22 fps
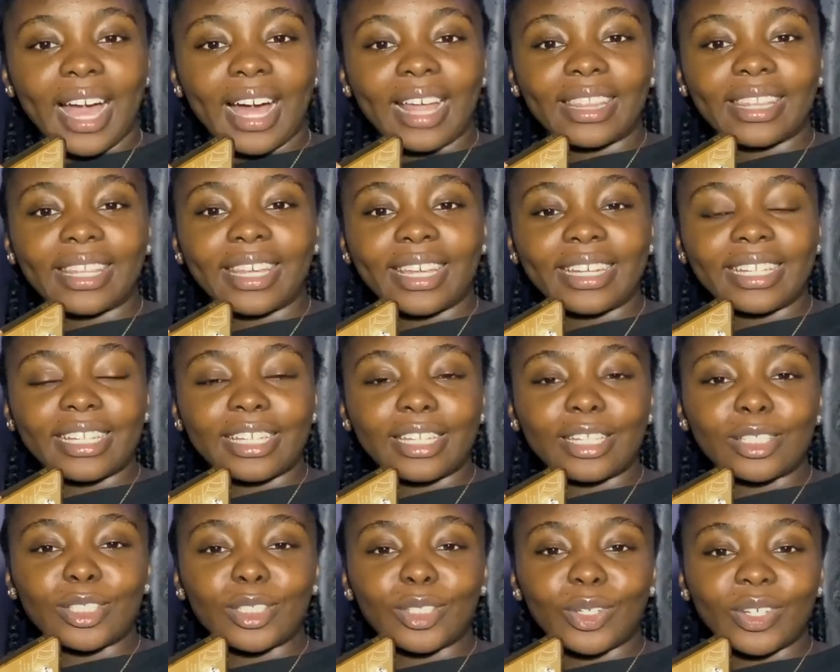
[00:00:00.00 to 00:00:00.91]
And then
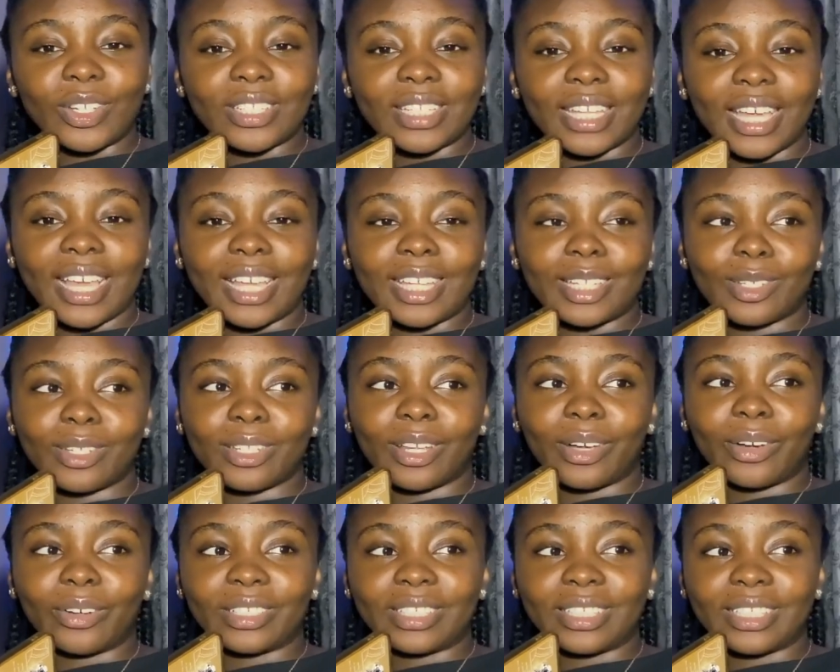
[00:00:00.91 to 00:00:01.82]
he turns and he's looking
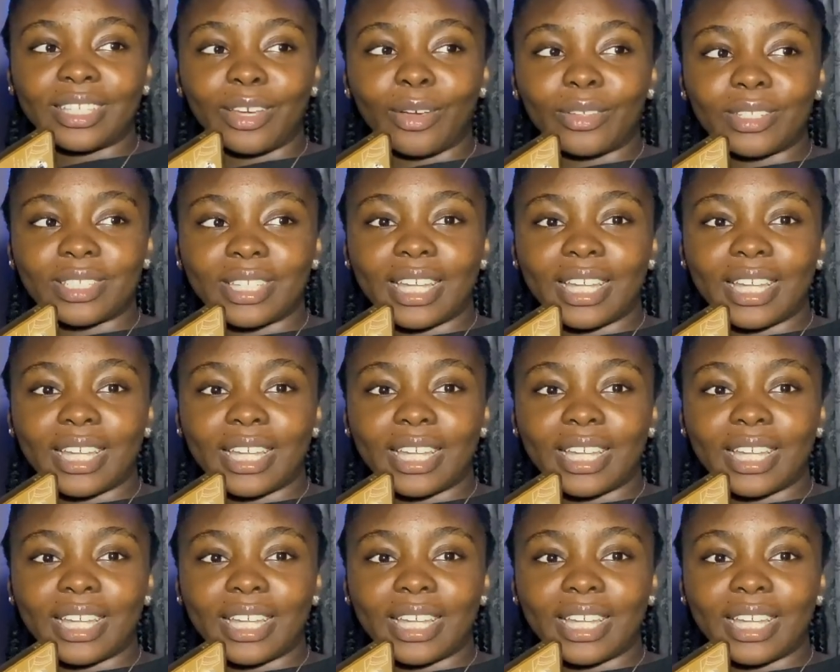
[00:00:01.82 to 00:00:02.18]
at all the girls.